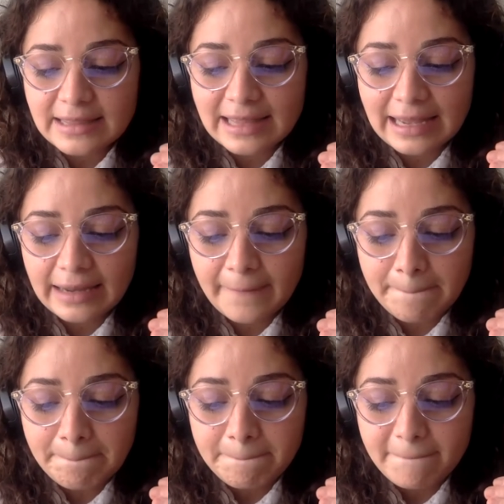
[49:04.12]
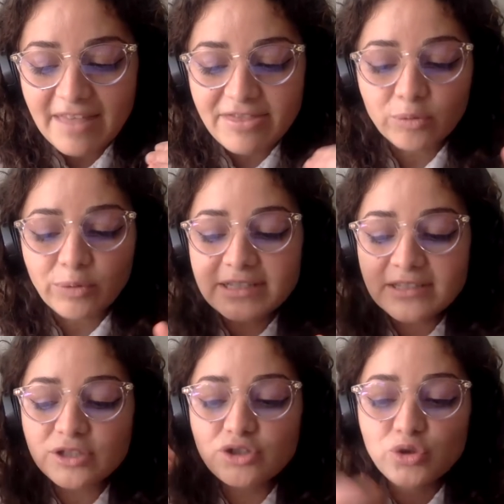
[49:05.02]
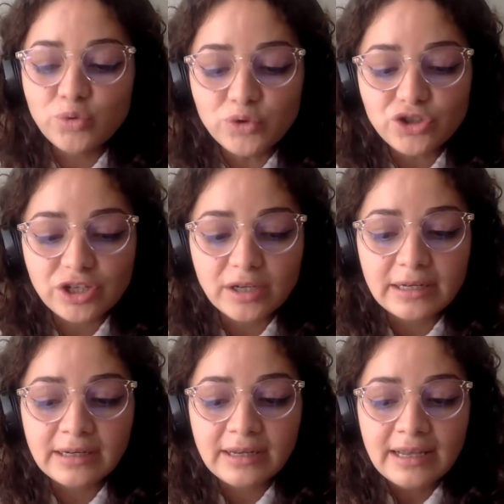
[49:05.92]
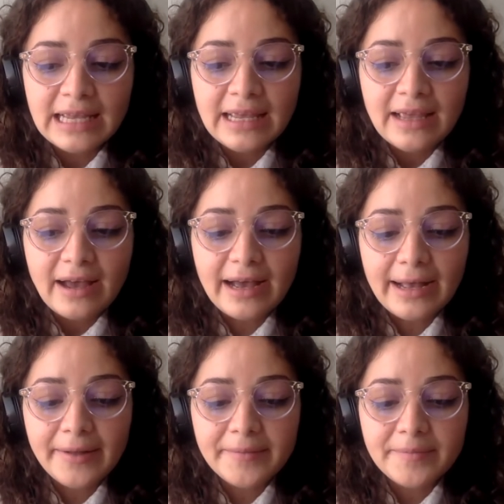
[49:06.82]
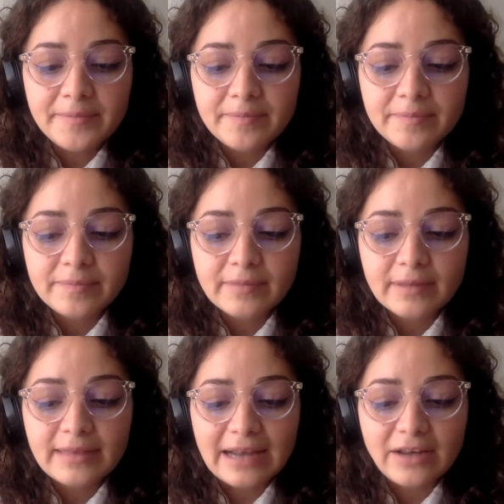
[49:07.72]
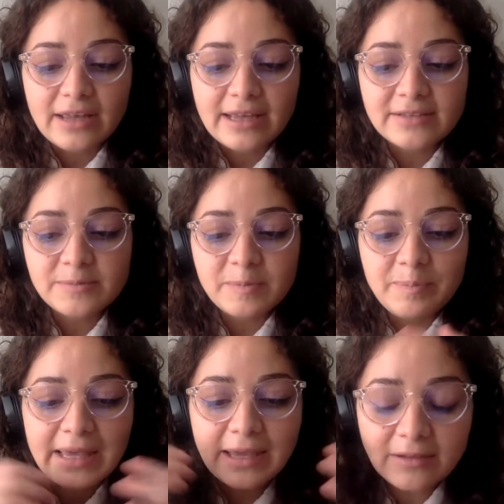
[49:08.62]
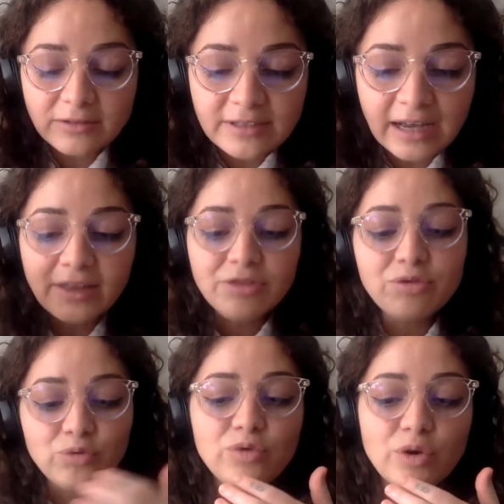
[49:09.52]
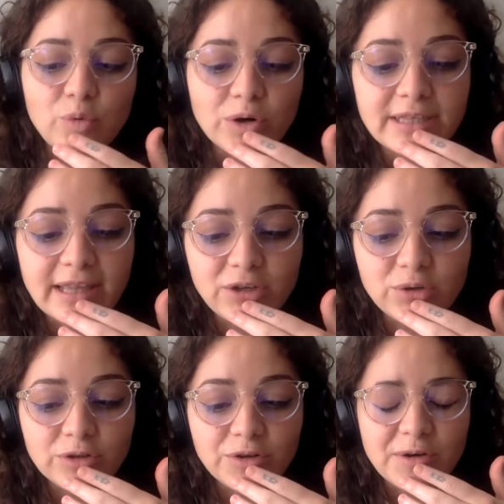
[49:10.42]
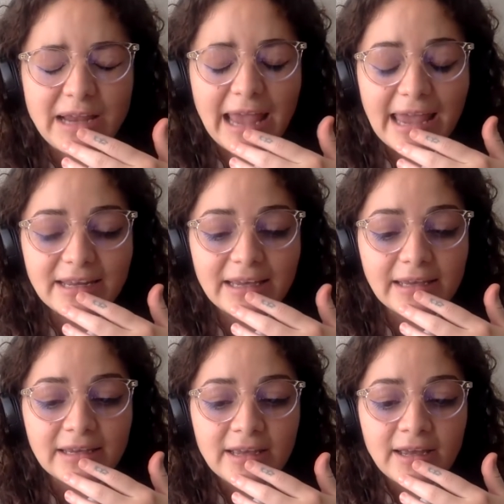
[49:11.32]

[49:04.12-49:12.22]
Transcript: that the restitution that is being done through the work that you're creating